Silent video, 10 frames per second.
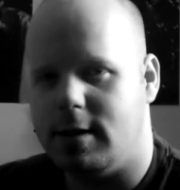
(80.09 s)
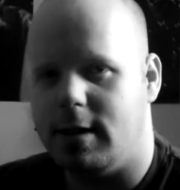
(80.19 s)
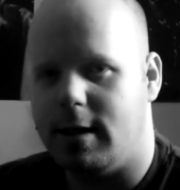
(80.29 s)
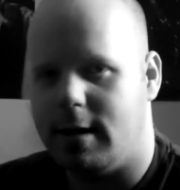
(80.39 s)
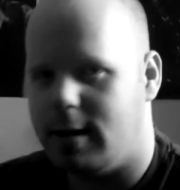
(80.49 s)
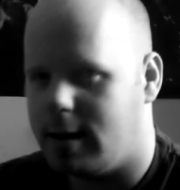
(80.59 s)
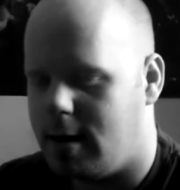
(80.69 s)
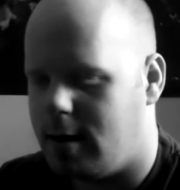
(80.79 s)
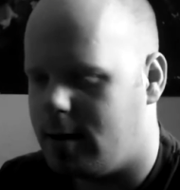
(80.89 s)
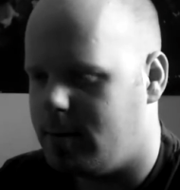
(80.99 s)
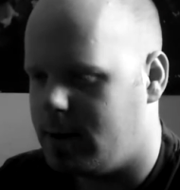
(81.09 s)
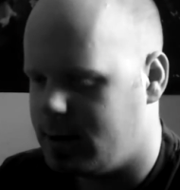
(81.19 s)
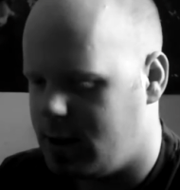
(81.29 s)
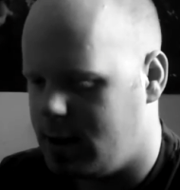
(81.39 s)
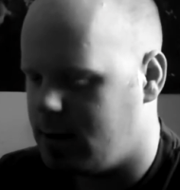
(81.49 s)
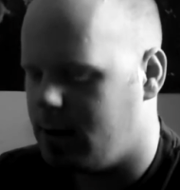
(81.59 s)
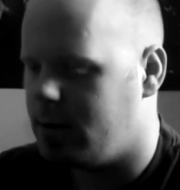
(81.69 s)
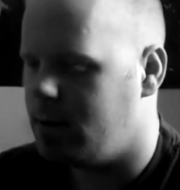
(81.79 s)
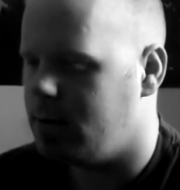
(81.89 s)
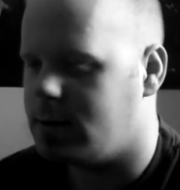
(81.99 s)
and you can click on them and change all the
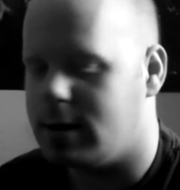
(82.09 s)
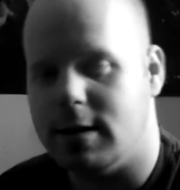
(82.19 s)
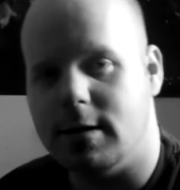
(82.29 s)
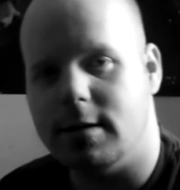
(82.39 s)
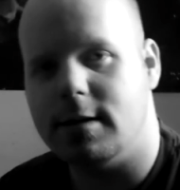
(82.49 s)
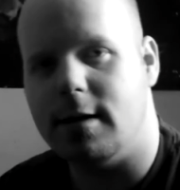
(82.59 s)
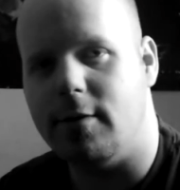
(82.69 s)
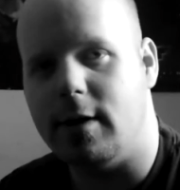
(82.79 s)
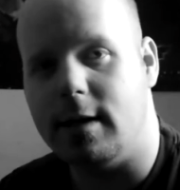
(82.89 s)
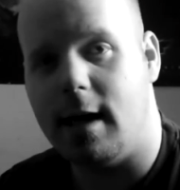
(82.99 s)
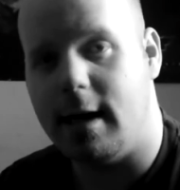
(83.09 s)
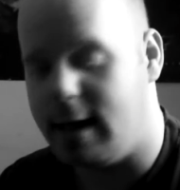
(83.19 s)
notes and stuff like that.